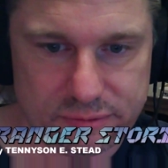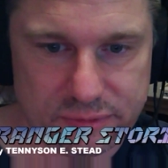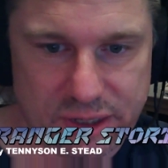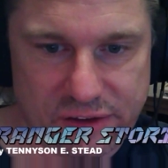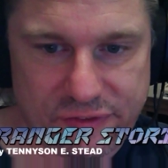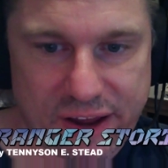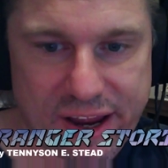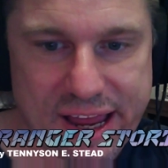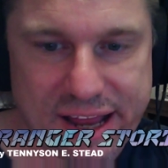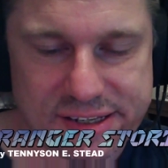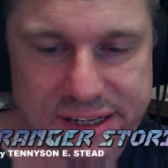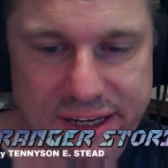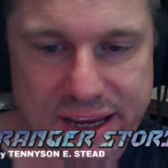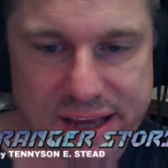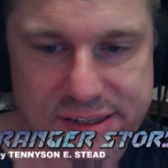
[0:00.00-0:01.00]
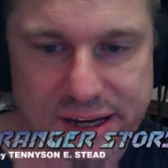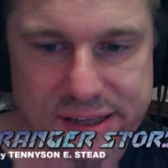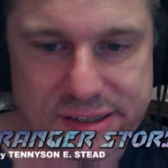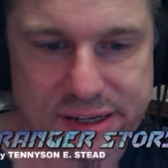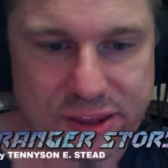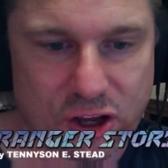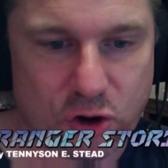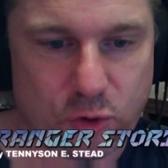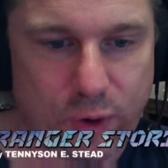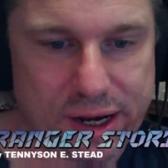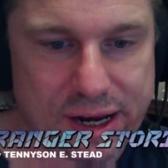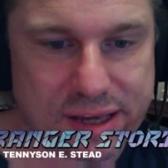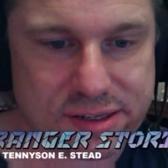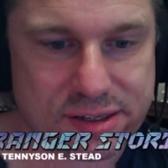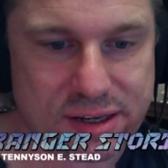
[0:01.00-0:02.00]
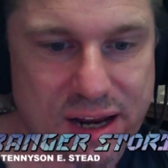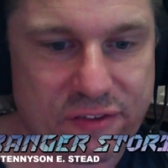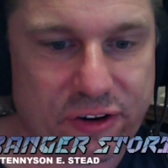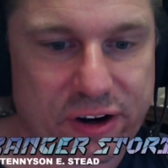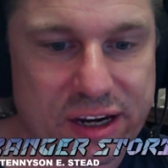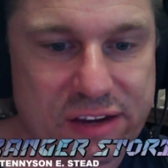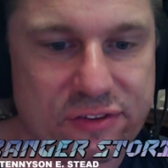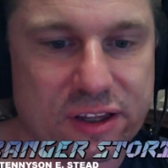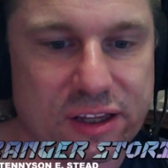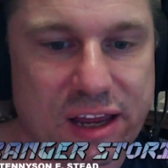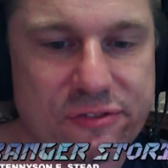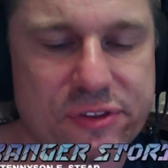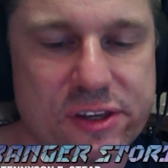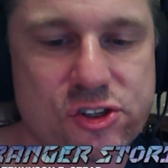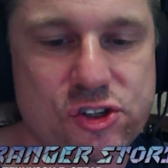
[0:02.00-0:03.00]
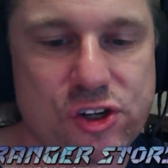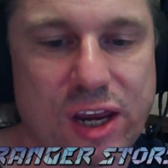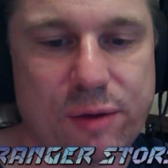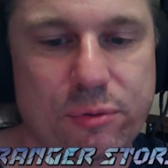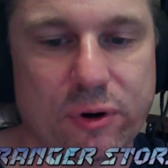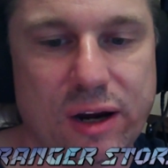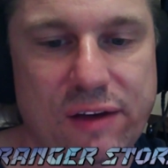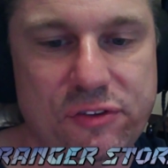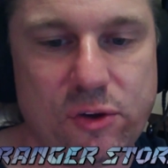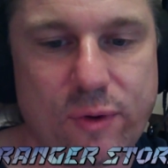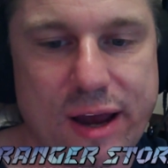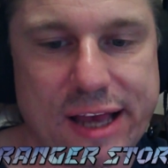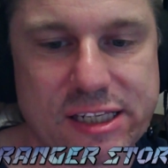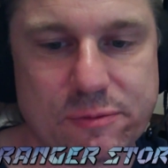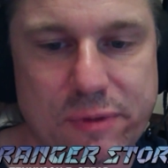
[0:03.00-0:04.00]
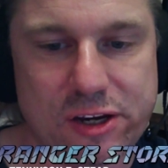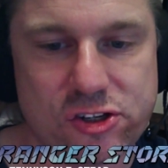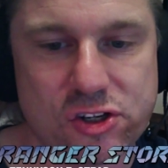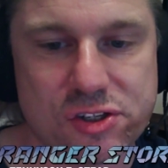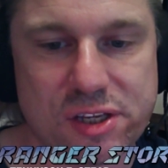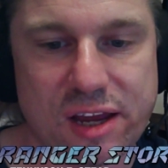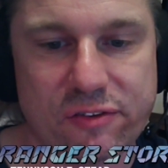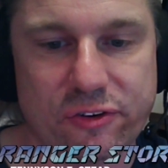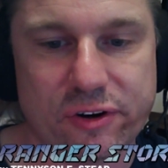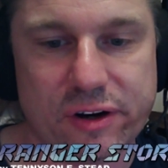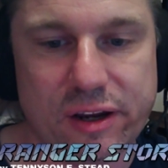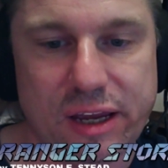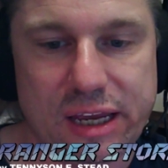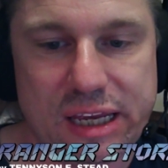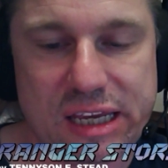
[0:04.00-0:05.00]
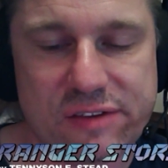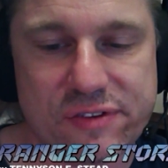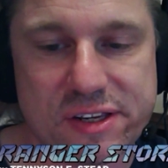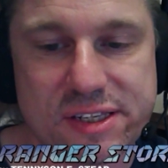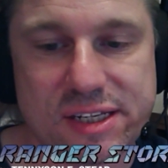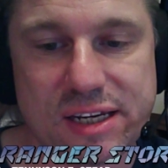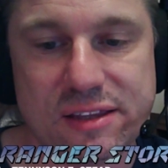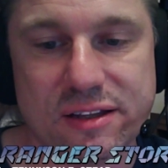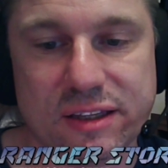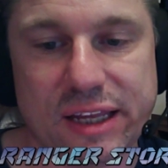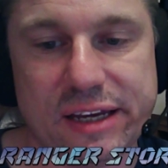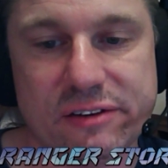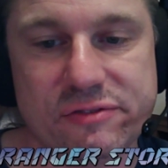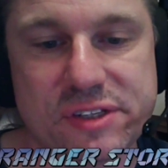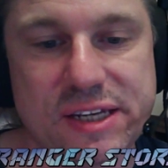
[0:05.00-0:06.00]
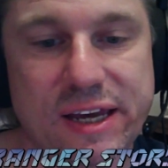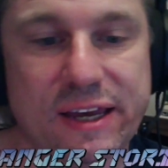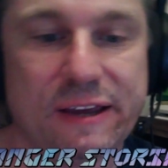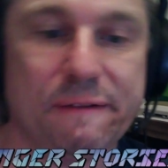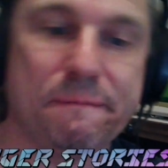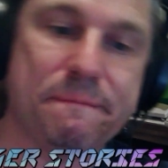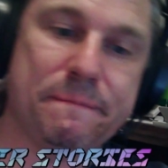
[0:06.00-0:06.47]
If I had to guess, I'd say the queen has never even left this chamber. If you ask me, she's never even seen the light of day.